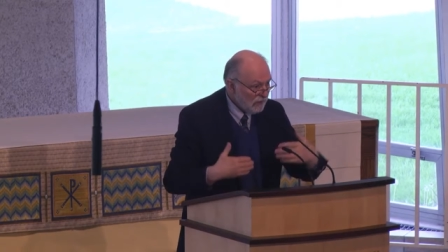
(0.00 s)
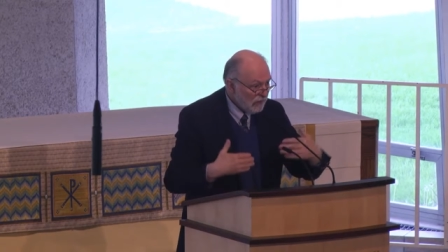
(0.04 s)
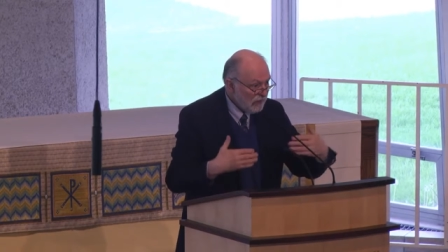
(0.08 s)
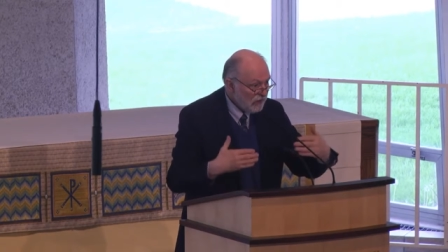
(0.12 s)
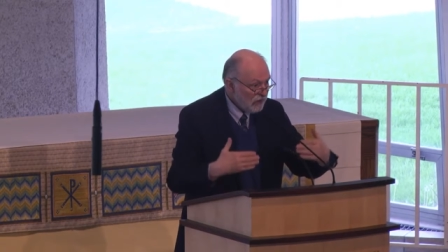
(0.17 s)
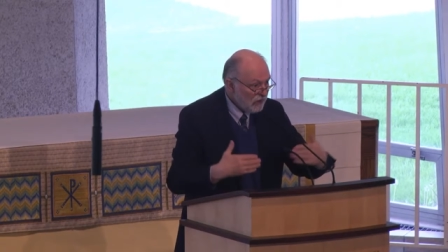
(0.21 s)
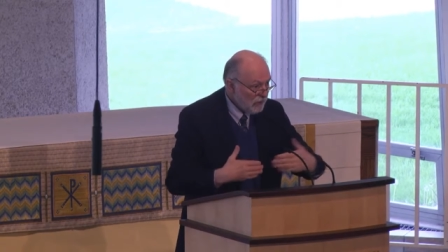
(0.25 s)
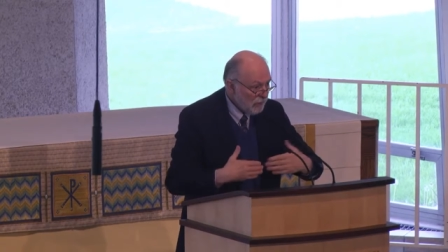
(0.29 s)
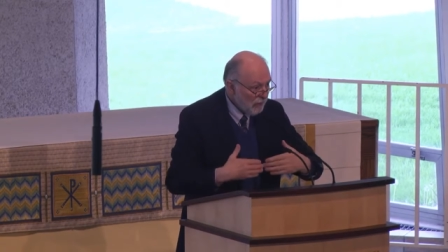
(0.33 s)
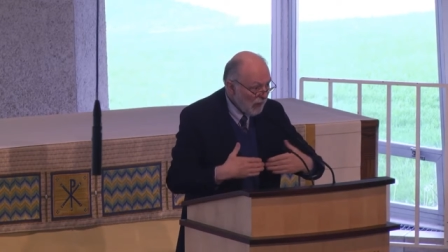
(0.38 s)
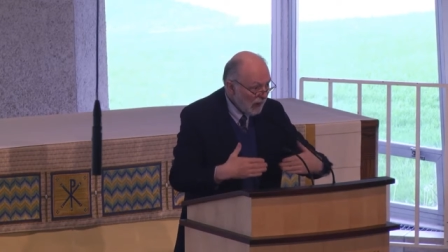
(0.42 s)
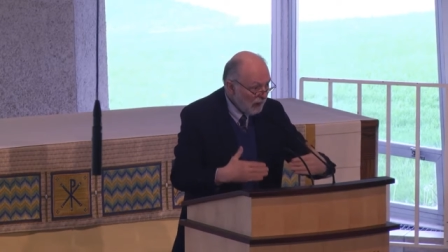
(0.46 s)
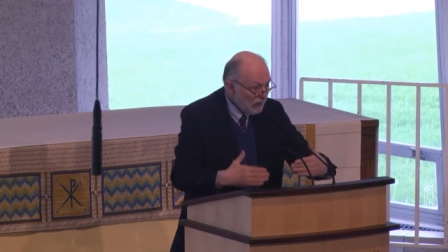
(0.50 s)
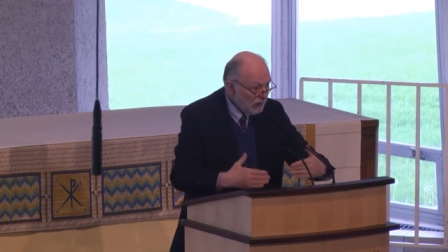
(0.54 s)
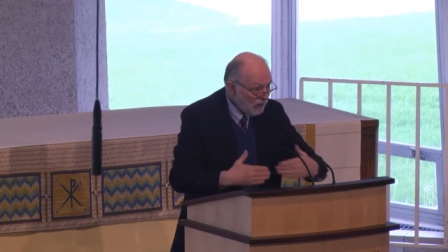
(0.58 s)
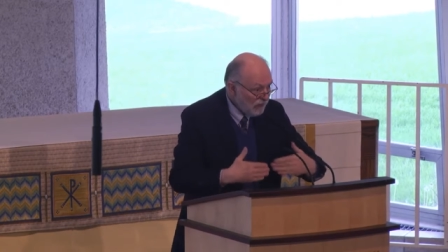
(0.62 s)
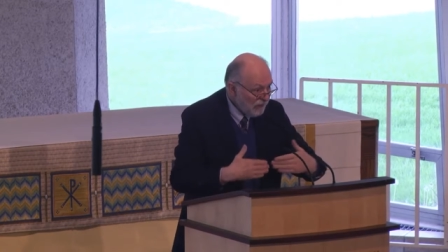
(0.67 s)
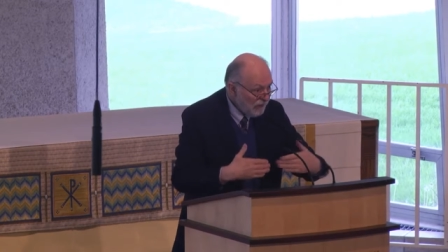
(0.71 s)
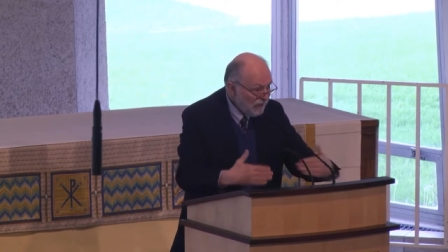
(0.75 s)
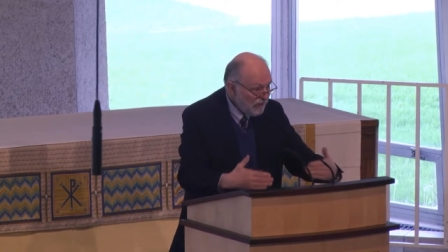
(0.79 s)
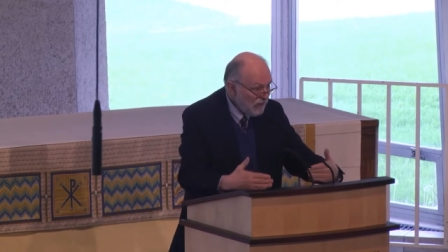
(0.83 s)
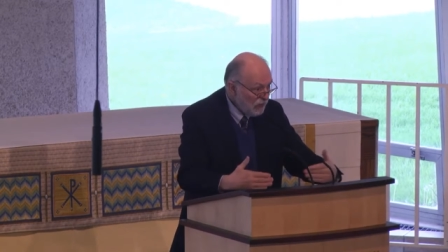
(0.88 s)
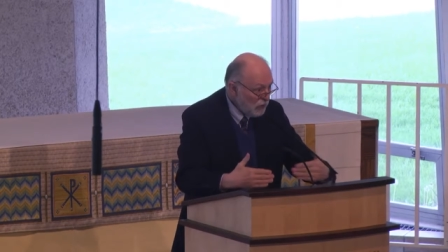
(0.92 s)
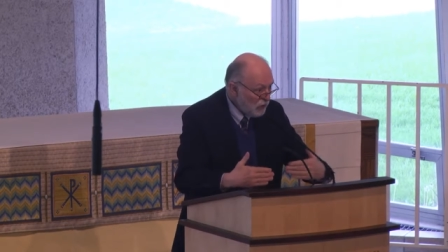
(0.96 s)
it's about
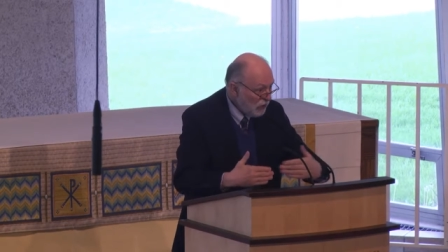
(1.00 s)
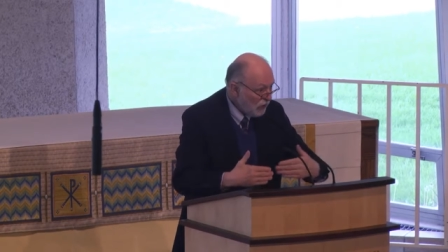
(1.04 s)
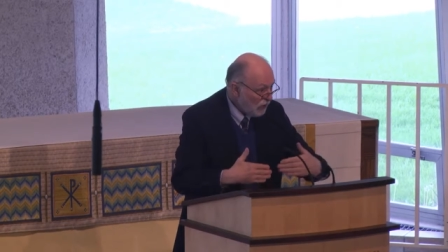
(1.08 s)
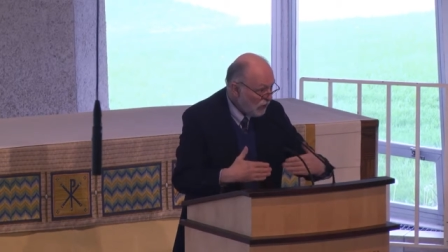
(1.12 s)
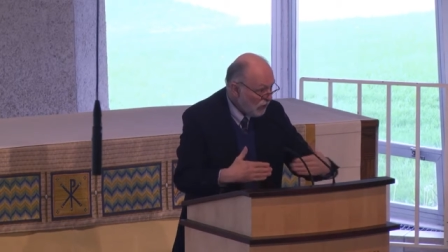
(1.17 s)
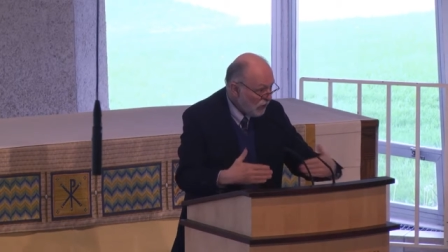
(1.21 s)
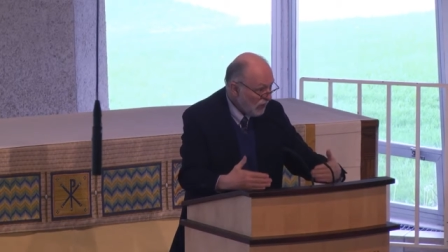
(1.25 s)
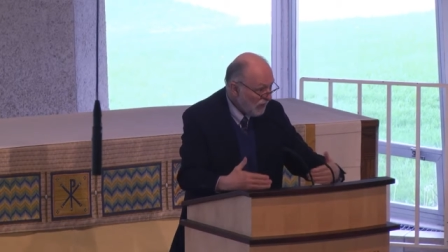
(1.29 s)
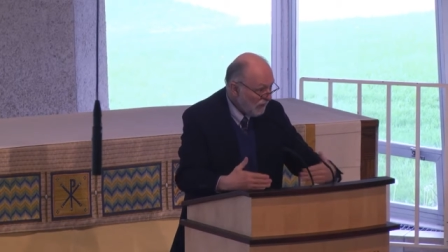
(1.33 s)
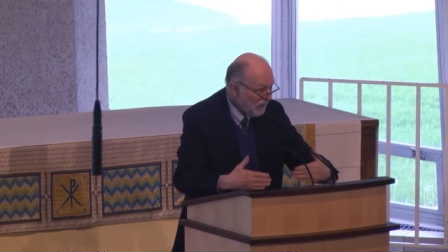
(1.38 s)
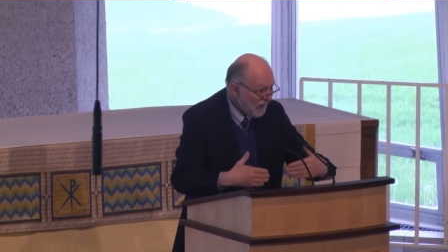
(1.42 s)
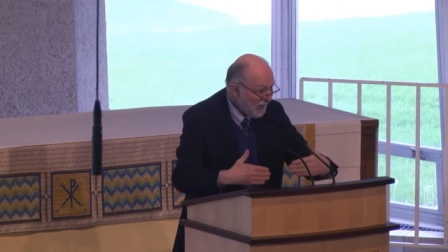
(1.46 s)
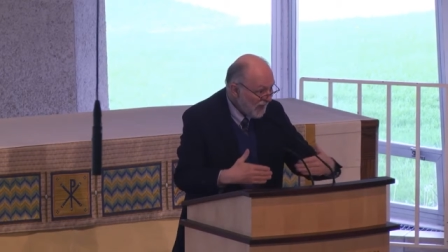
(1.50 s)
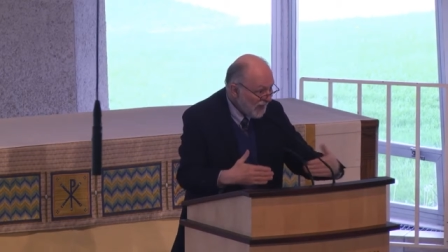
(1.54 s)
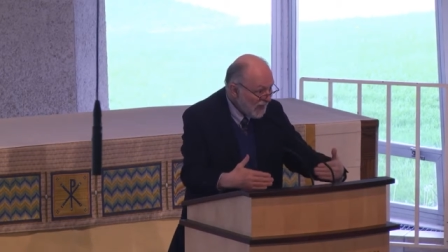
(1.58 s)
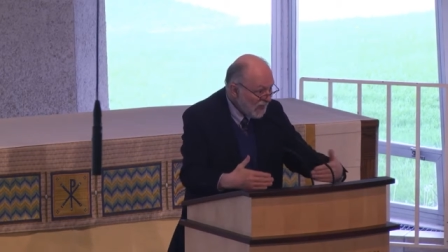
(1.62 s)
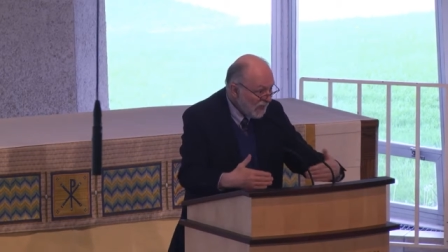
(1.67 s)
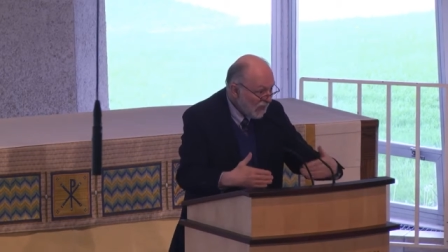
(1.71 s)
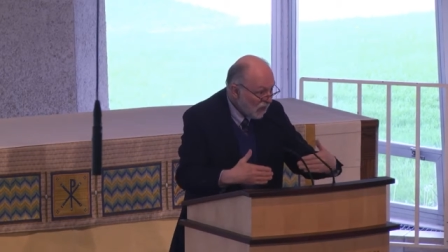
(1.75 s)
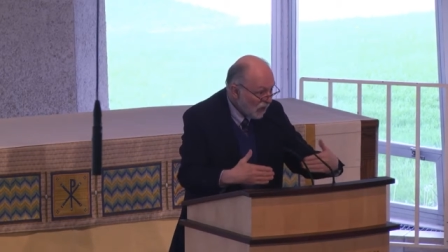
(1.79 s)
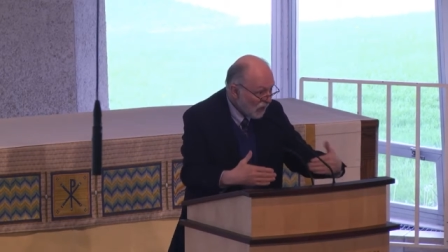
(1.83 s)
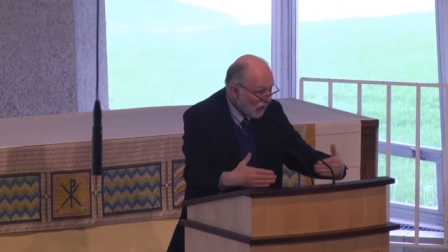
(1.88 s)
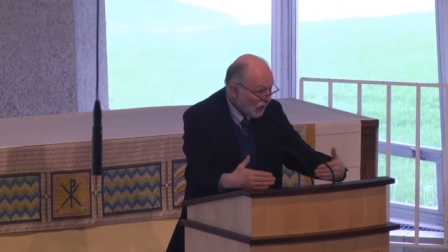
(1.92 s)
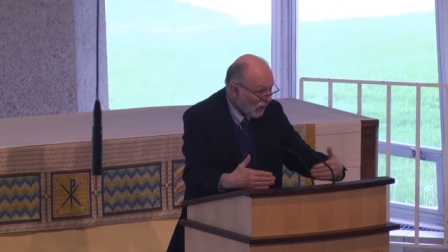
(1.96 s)
the future of
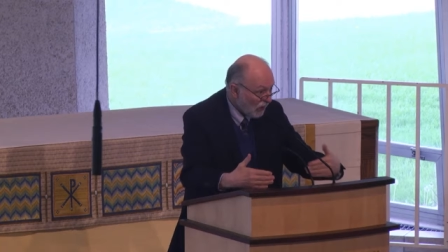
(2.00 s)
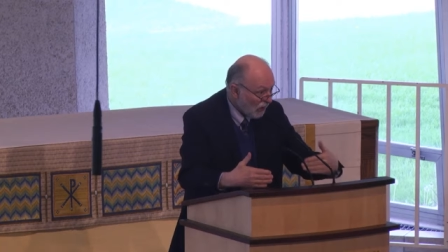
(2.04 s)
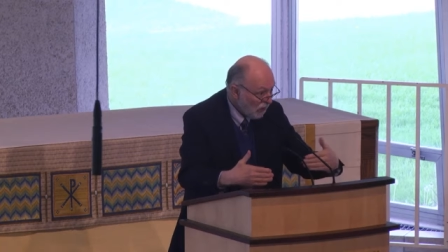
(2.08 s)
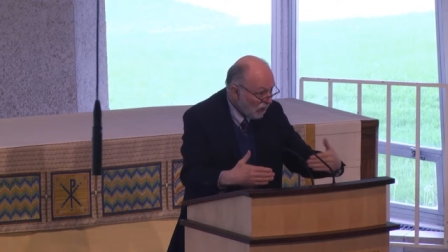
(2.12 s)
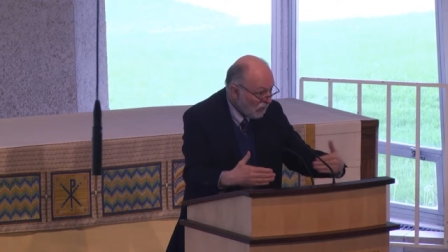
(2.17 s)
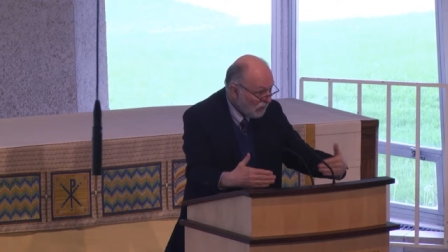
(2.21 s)
here.